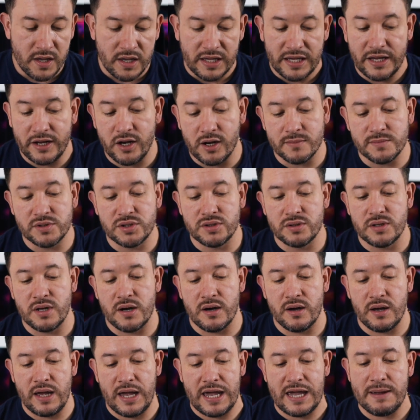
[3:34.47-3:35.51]
It comes with
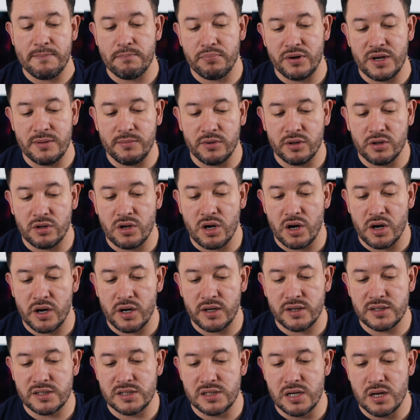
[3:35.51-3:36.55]
the 8 premium
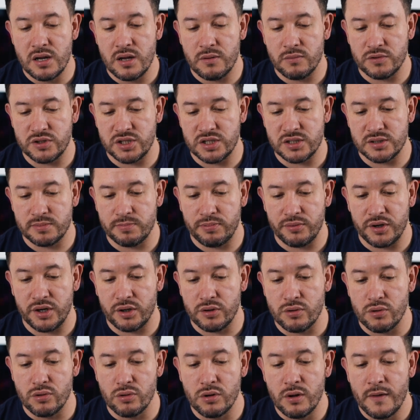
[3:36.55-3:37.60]
guards, which is pretty
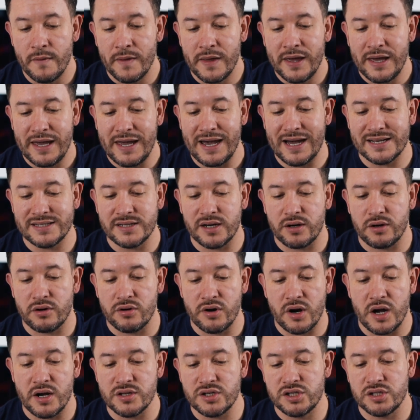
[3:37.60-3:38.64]
cool. It has a
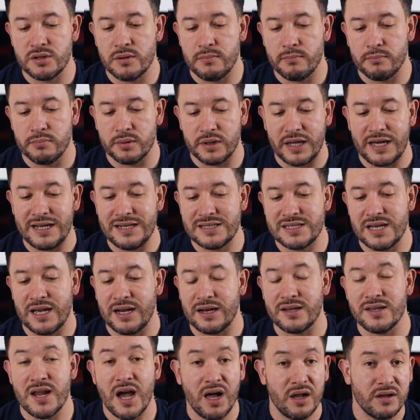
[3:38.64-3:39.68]
crunch blade
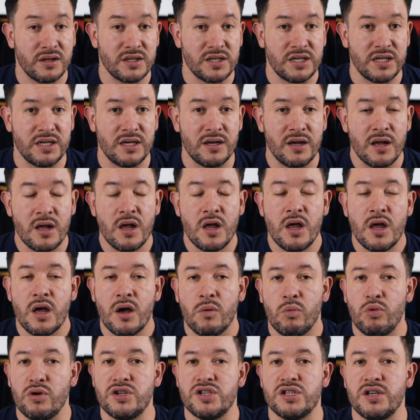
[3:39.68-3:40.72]
technology,
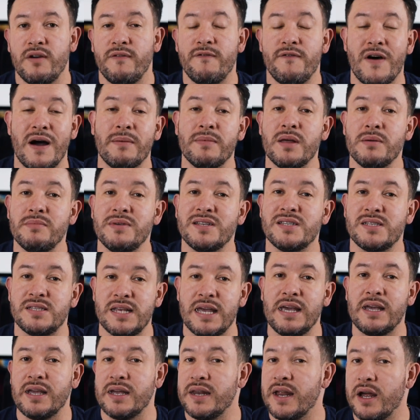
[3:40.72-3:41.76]
which, if I'm not
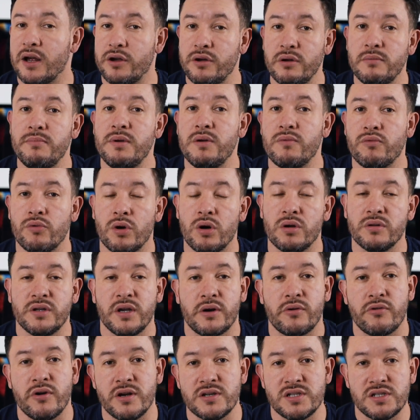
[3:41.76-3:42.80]
mistaken, I could be wrong, the
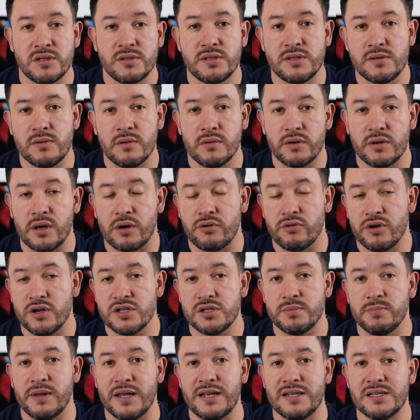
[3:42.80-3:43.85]

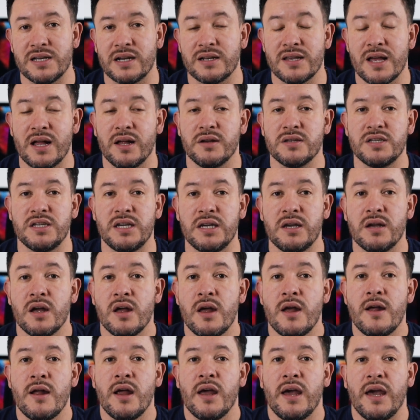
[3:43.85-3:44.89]
crunch blade technology,
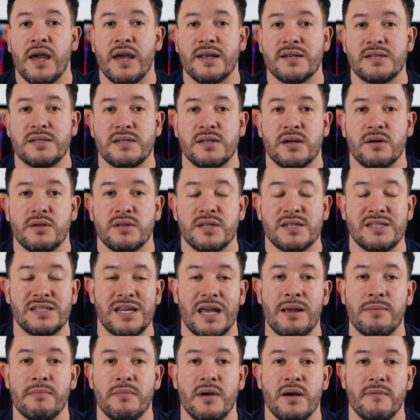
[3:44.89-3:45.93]
it's the
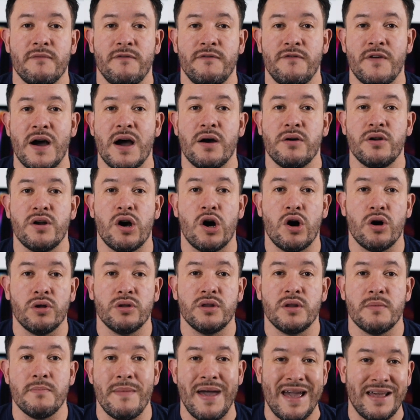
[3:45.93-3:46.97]
same found on
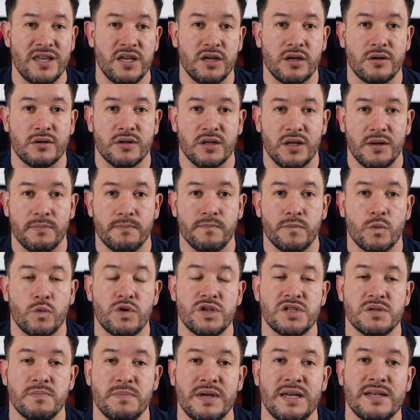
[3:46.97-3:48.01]
the Magic Clip,
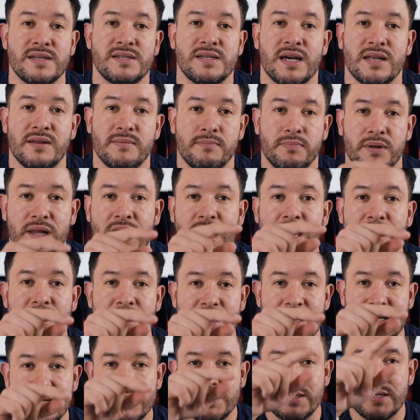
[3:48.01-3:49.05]
which means that the blade
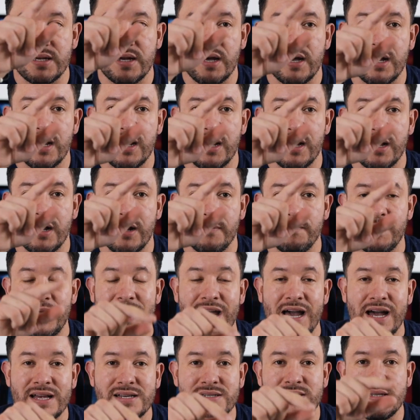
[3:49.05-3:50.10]
is it
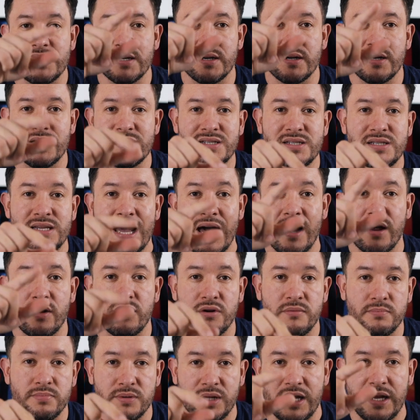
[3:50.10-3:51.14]
has the
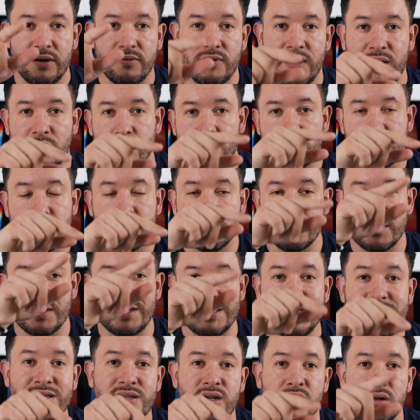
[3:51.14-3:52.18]
stagger blade, right? Some of the
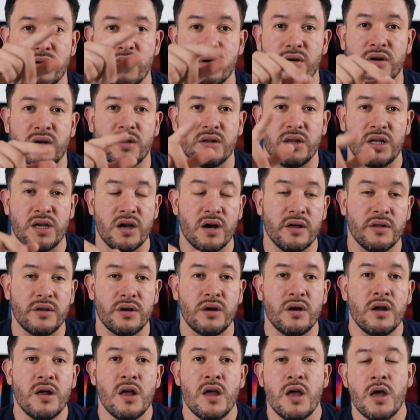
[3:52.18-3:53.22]
teeth are longer than the
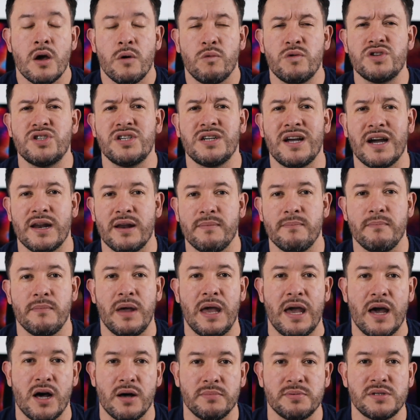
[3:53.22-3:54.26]
other, which it kind of
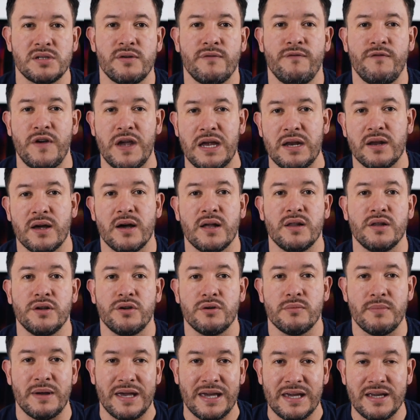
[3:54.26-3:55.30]
helps fade a
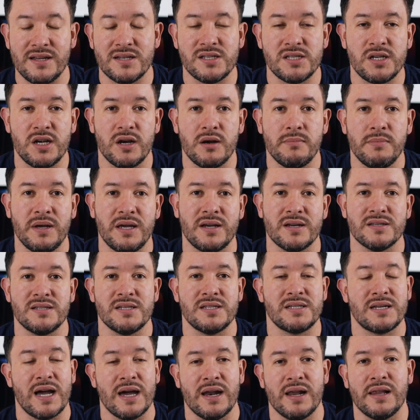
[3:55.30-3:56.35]
little bit easier, because
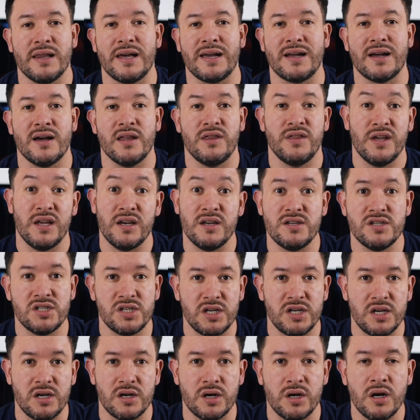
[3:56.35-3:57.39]
it's kind of like a thinning
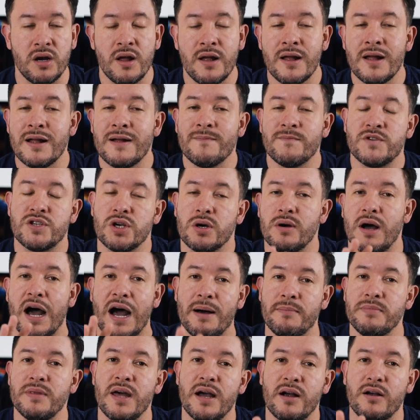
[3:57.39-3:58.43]
shear. So
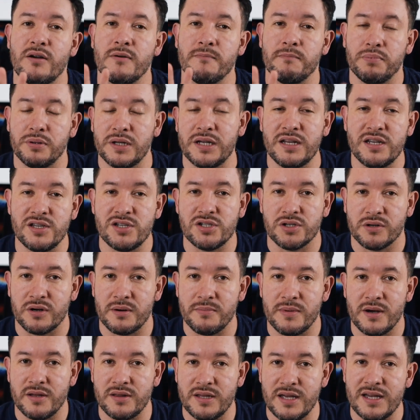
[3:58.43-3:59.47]
I'm not completely sure
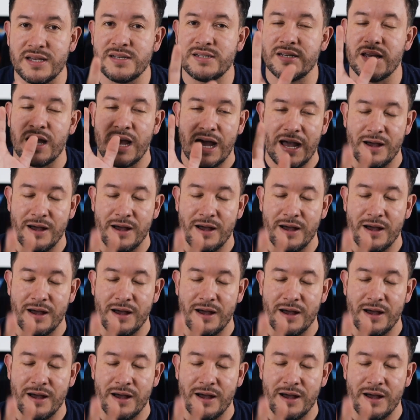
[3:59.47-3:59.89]
about this.